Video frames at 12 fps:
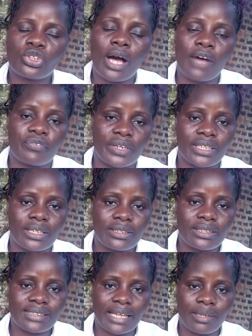affected
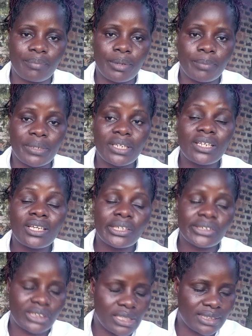these other baby
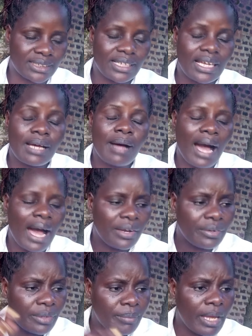chicks.
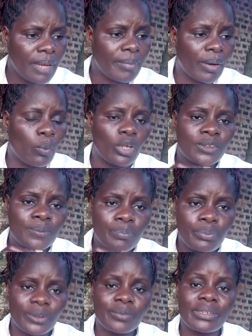And remember what
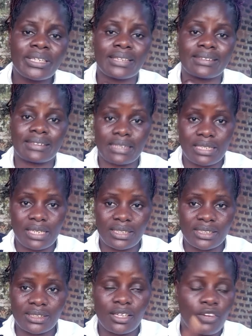brought me the
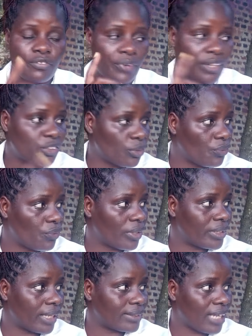sickness. First of
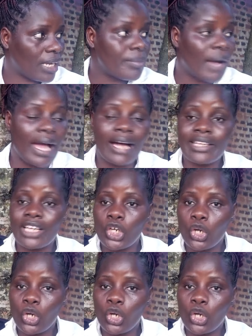all, that time I had the